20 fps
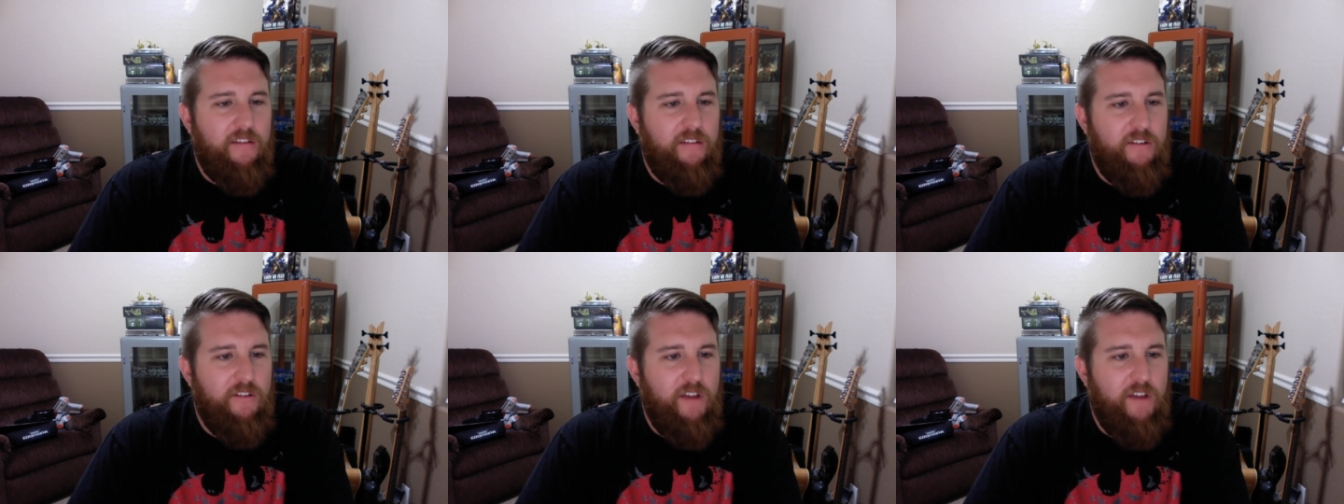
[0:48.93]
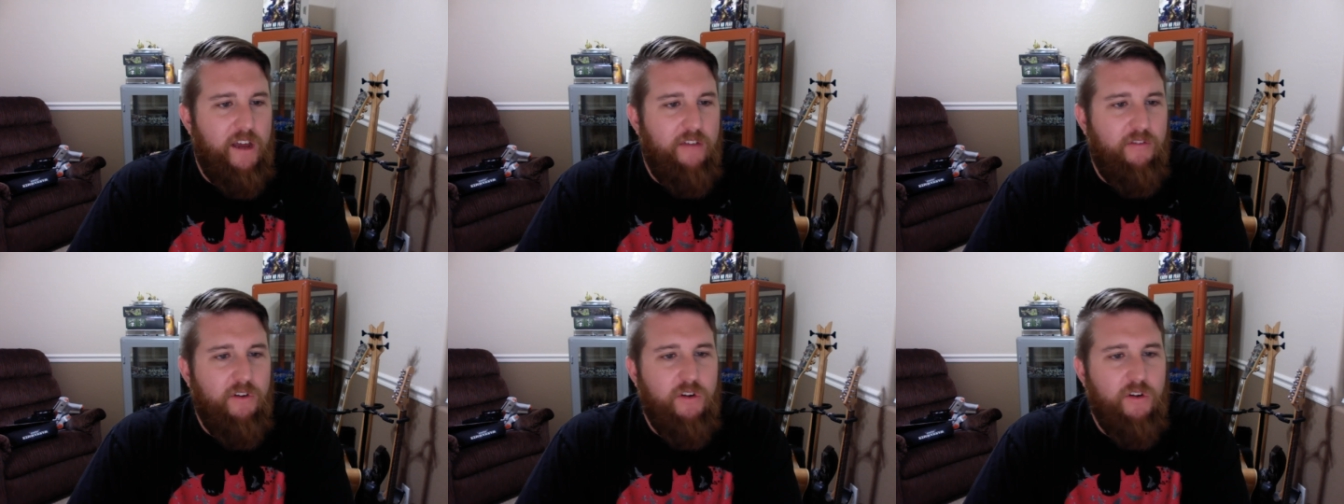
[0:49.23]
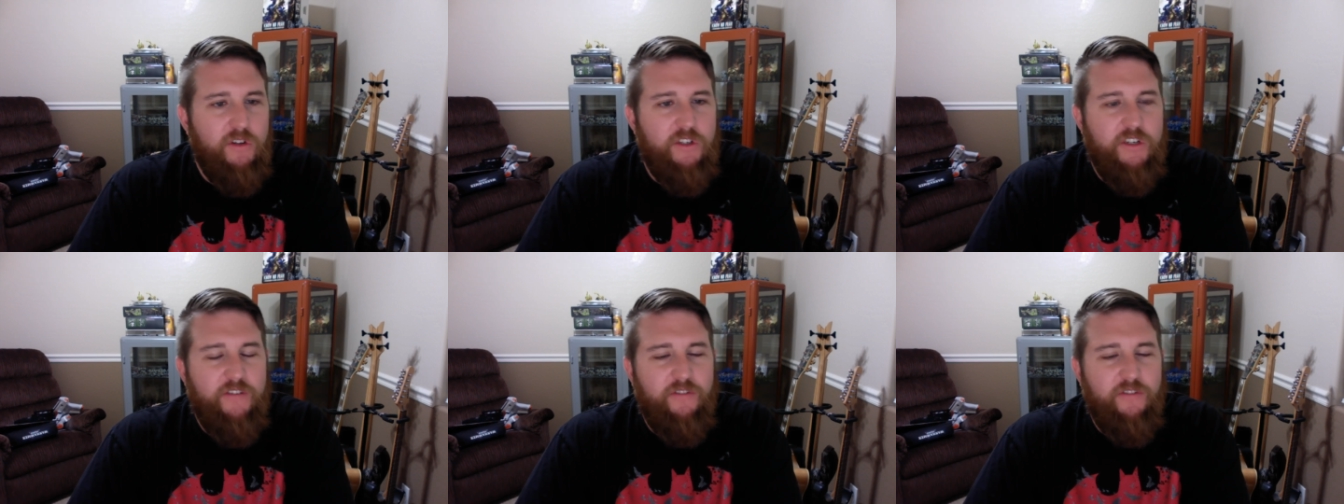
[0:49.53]
to
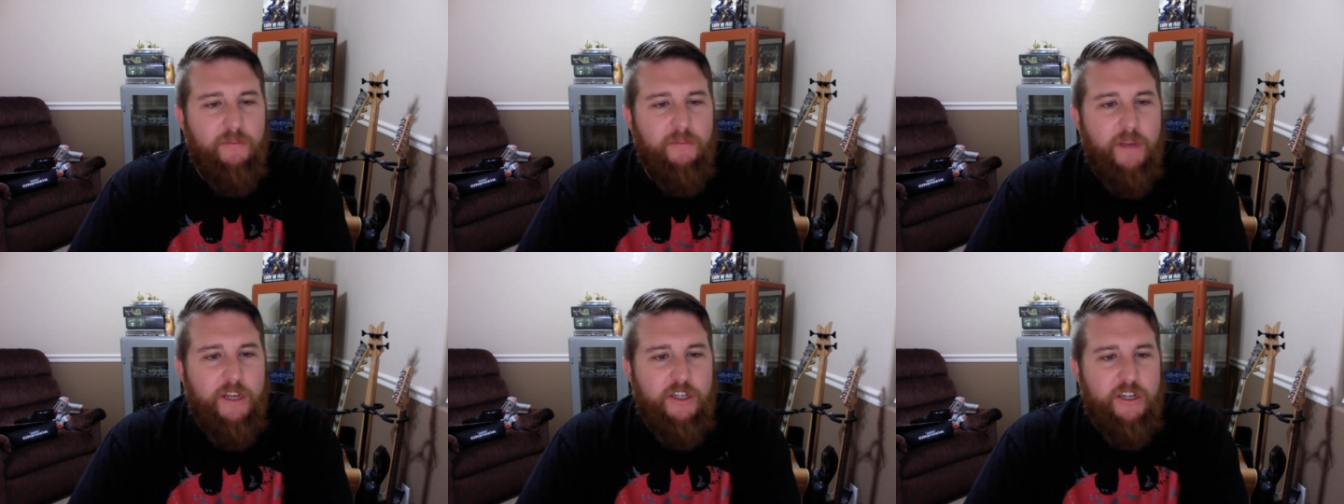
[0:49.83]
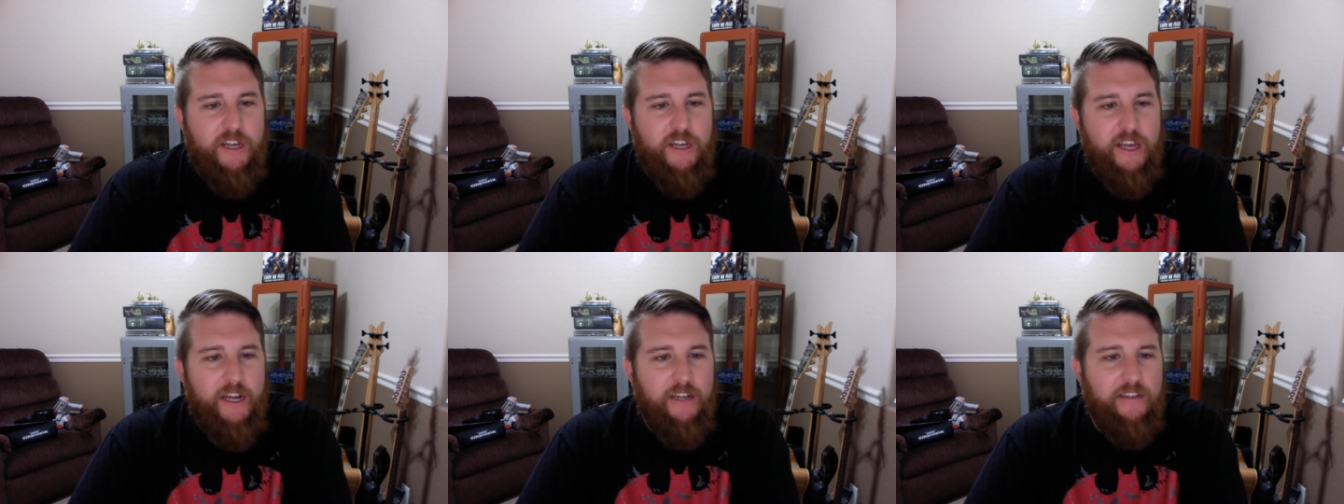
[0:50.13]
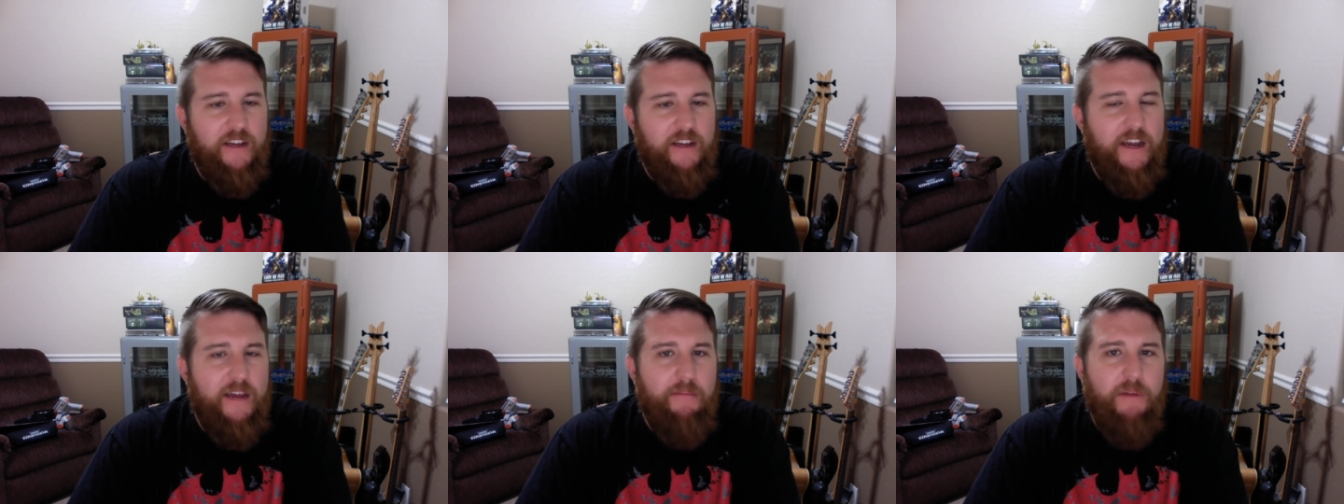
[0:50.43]
divulge information ahead of
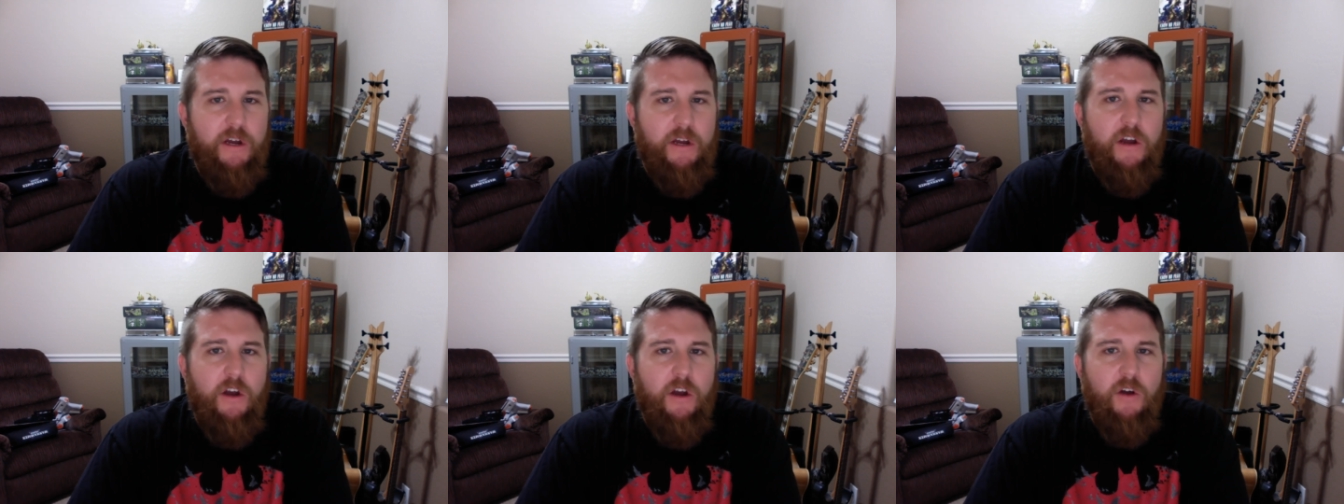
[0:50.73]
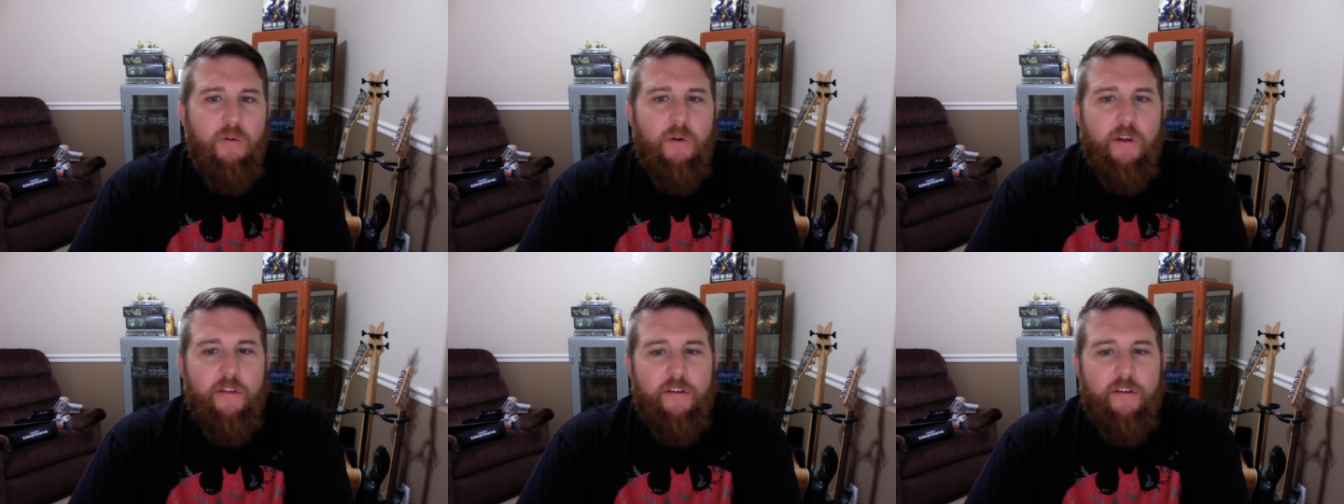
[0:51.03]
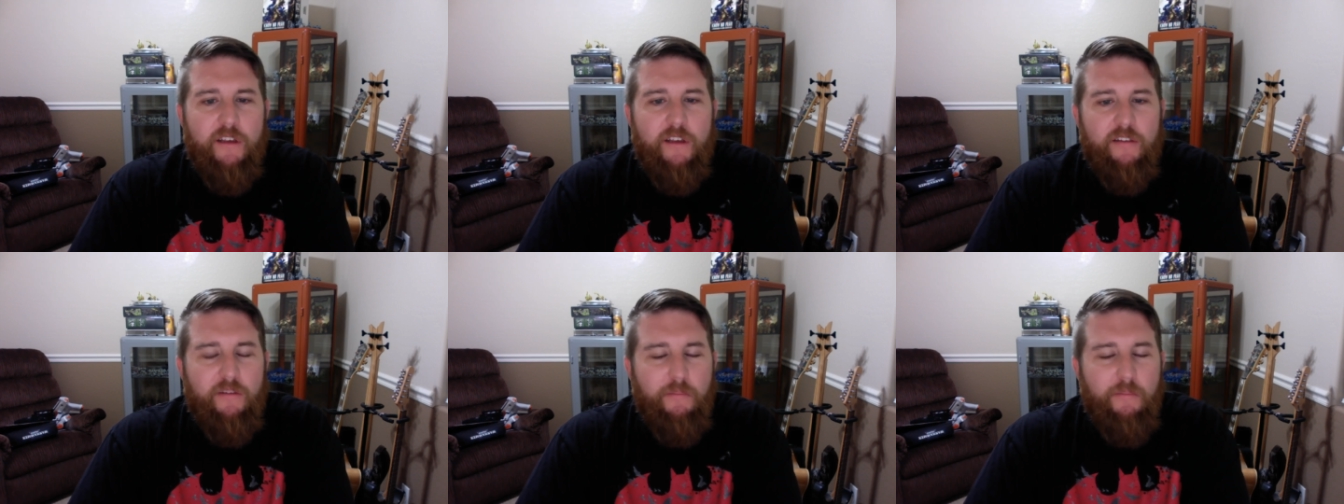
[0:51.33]
time, whether
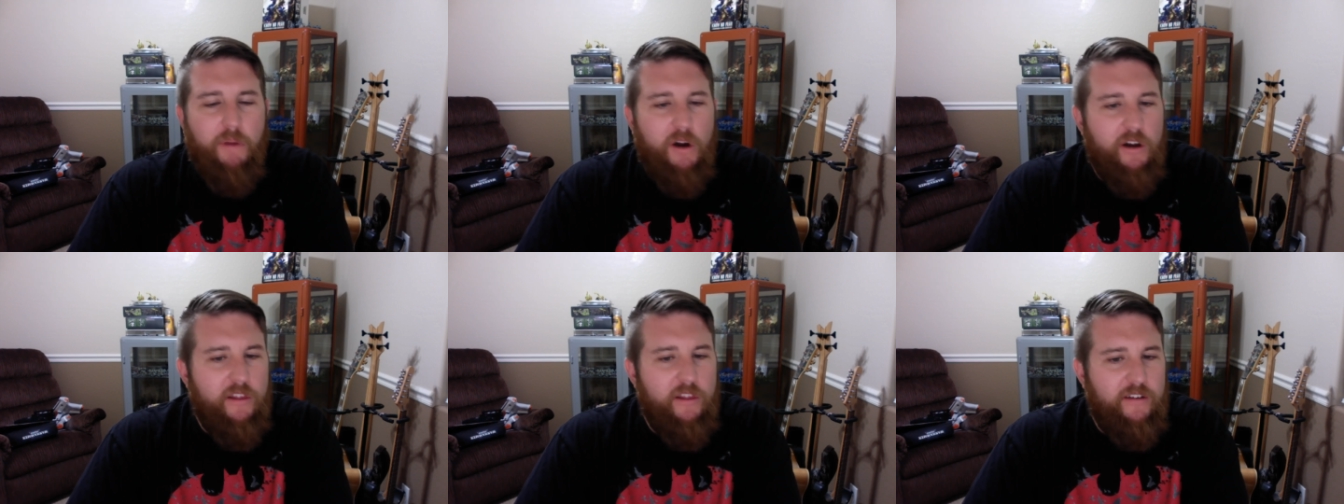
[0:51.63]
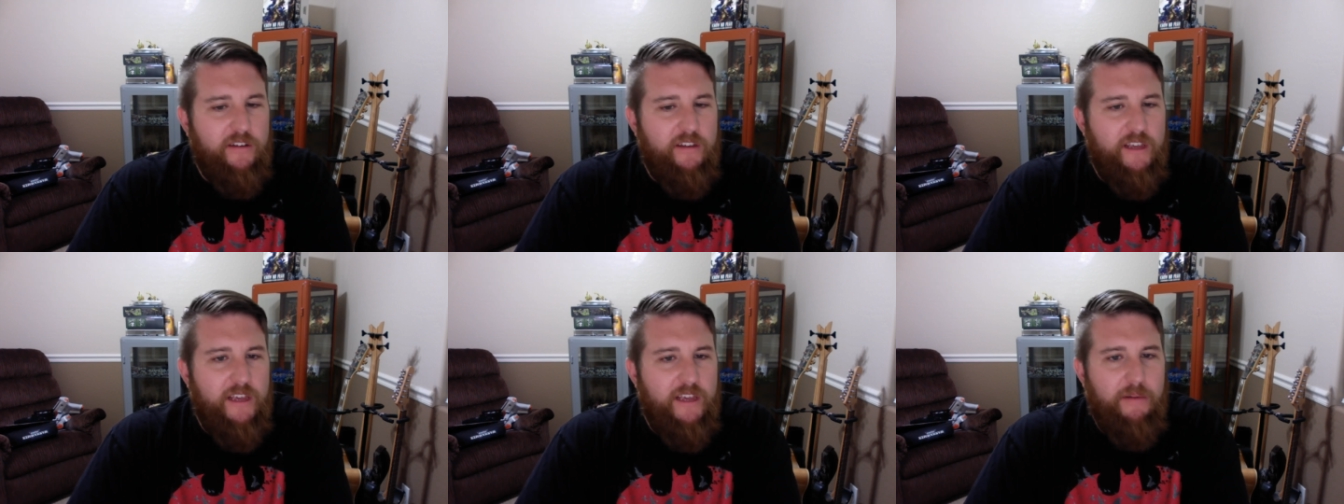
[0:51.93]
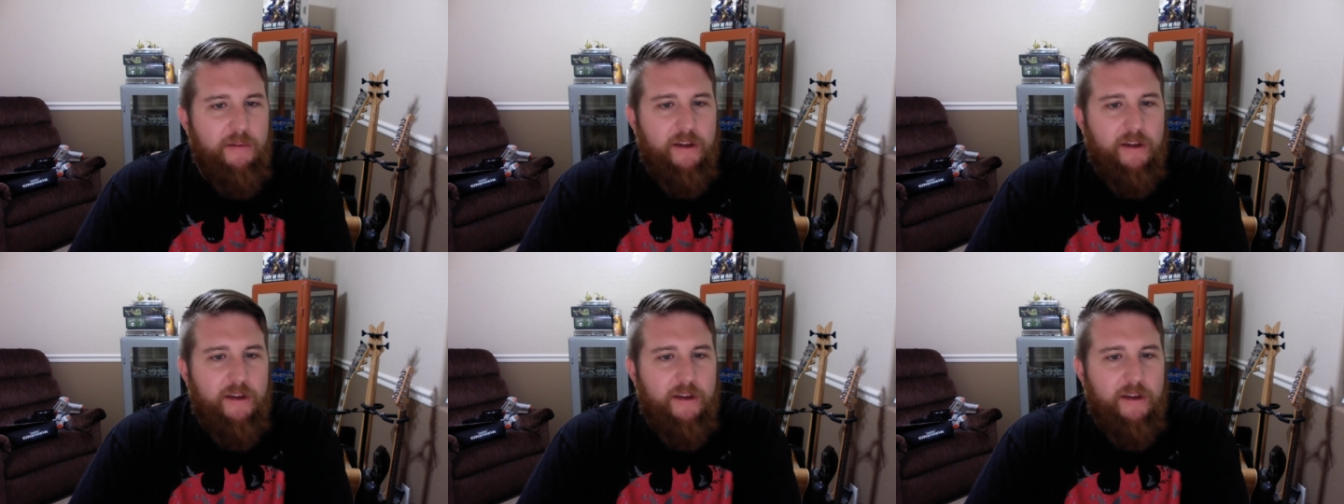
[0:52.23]
he's a part of the team.